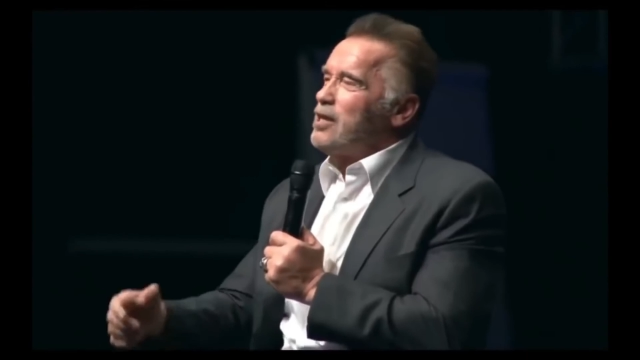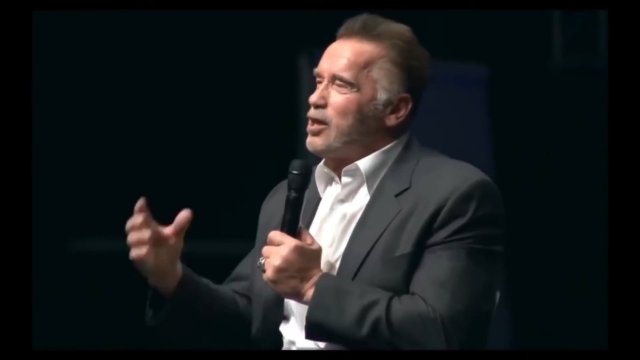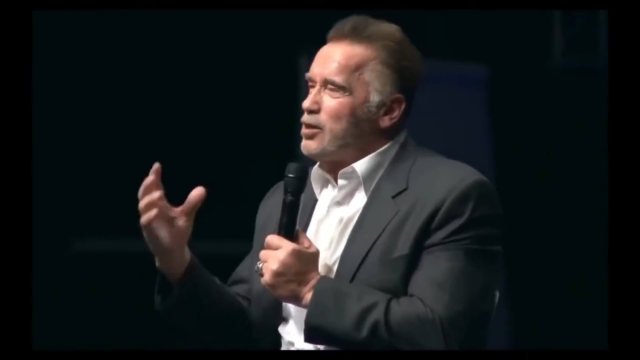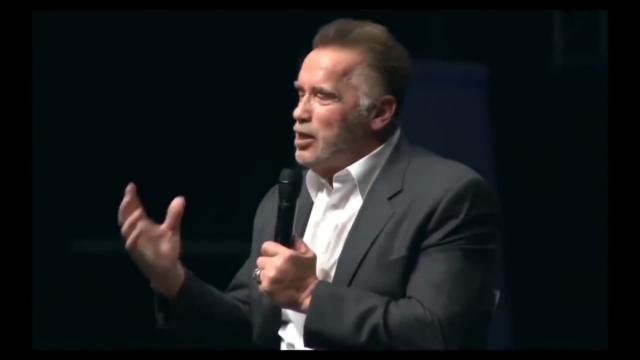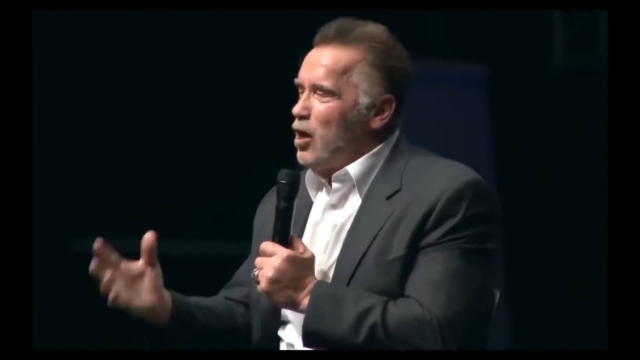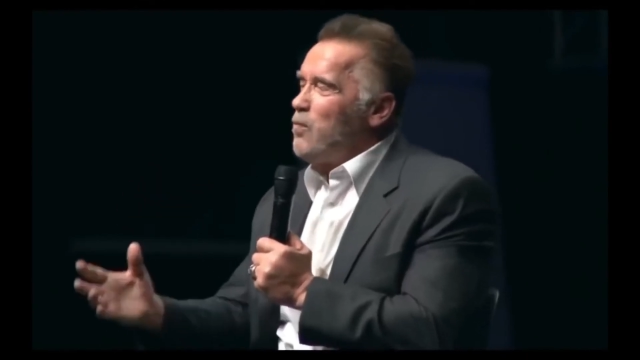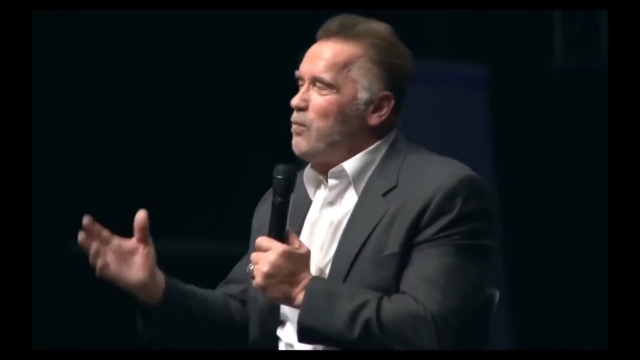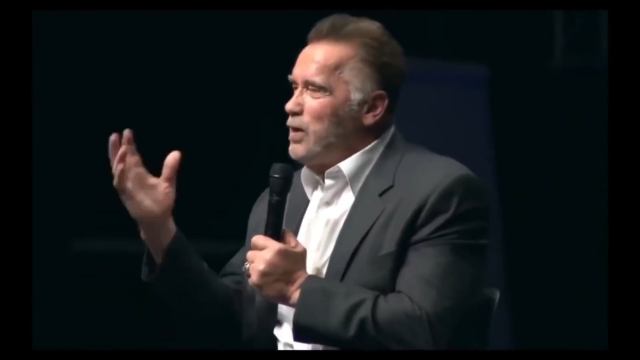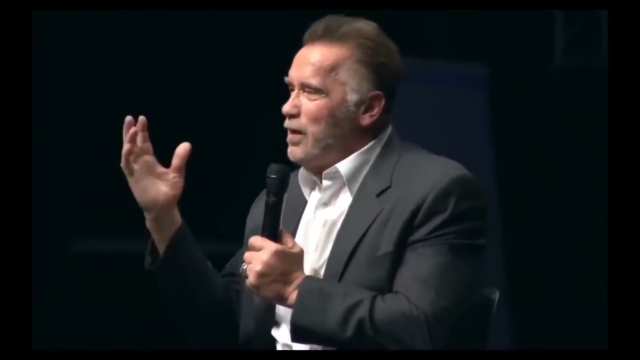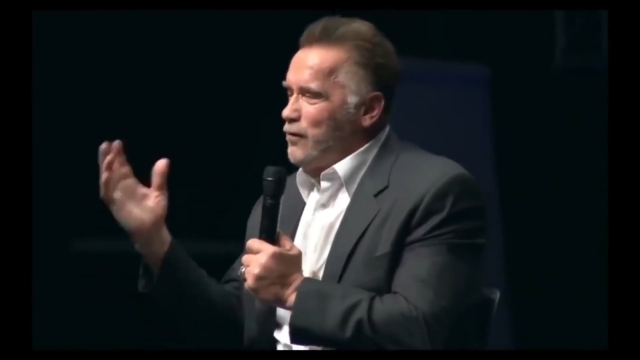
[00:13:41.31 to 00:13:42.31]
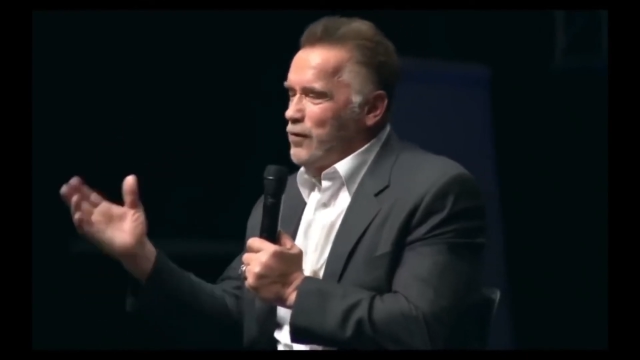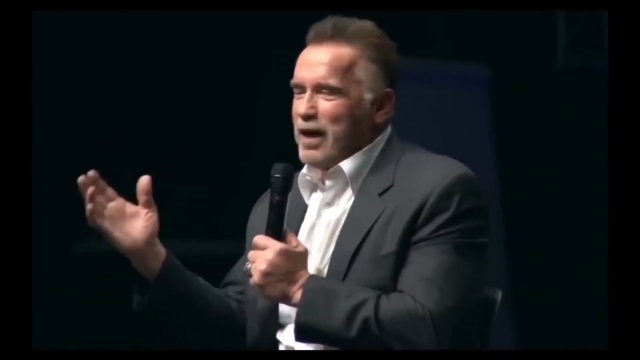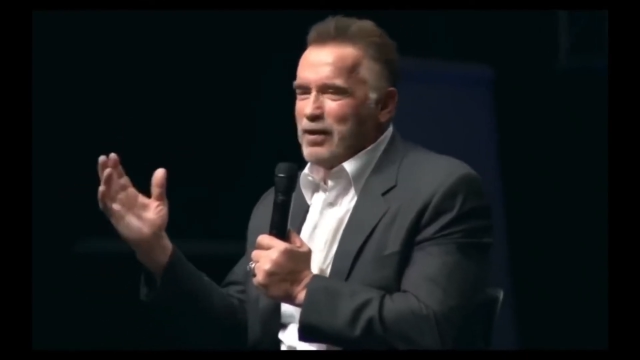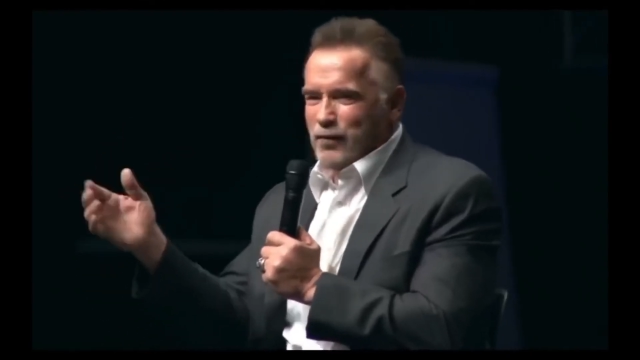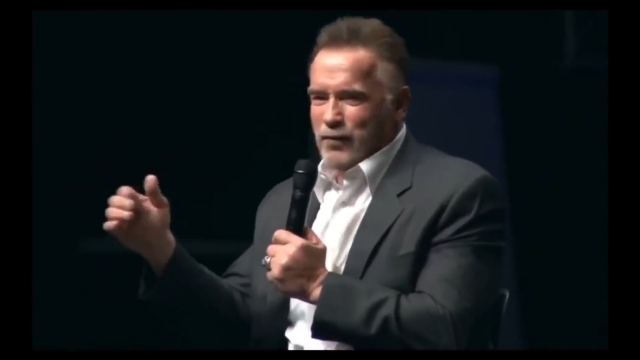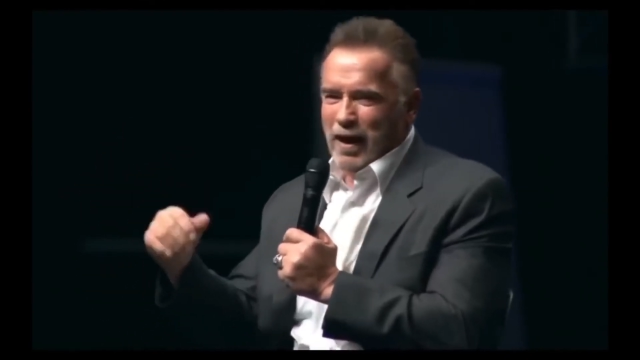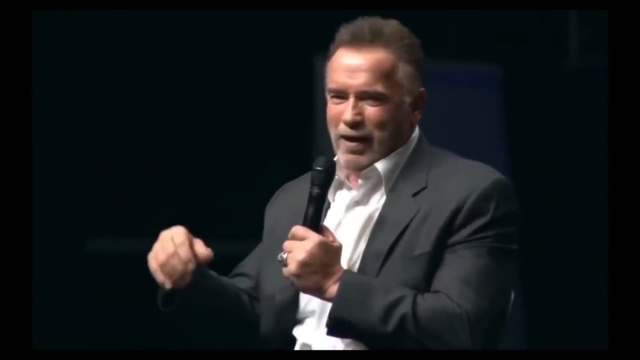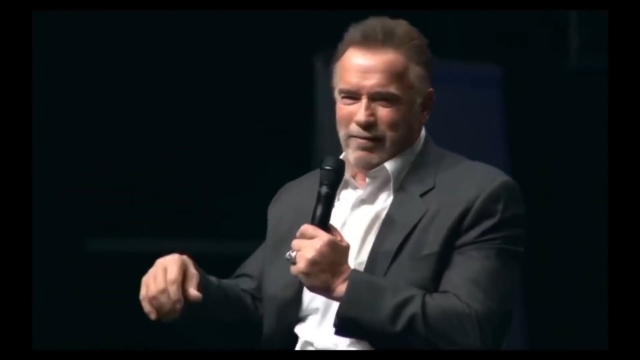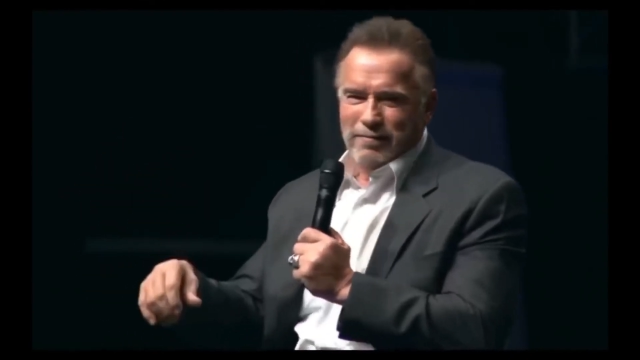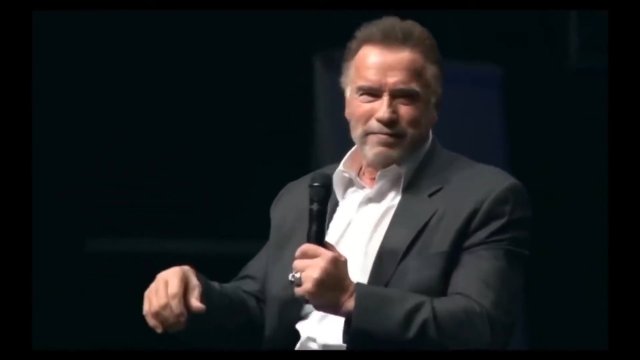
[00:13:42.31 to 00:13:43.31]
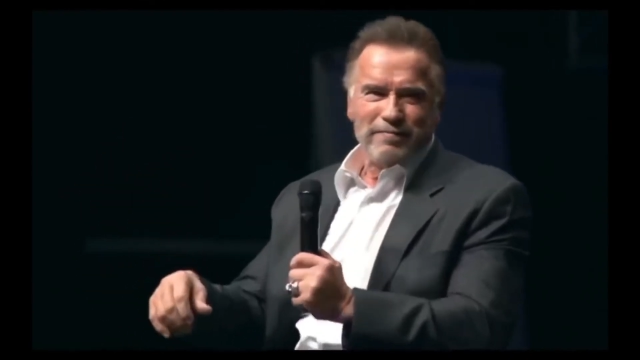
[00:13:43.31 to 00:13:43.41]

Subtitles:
So don't be afraid to fail.